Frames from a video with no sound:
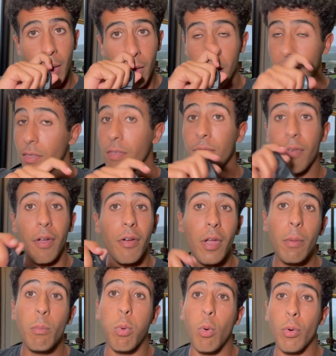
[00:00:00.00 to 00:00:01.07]
This is very
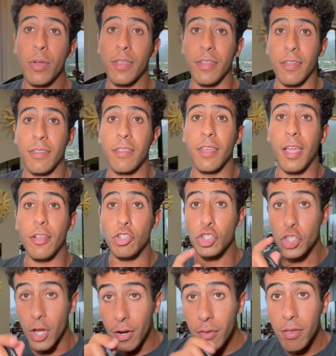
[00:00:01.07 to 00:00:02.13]
important. And
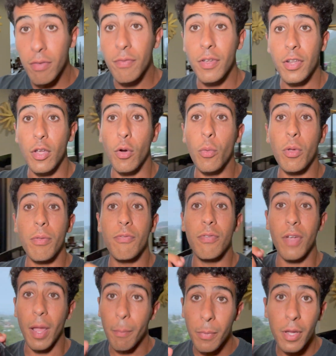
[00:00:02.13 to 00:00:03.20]
share this video with
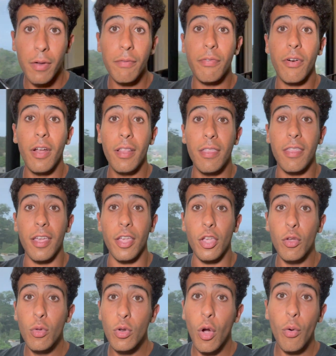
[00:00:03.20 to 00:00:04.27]
family and friends that
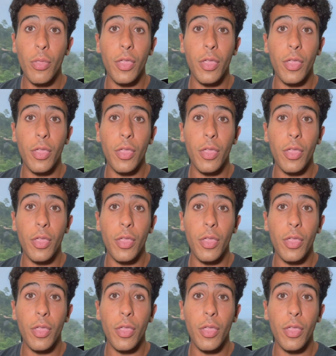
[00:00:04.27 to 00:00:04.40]
you know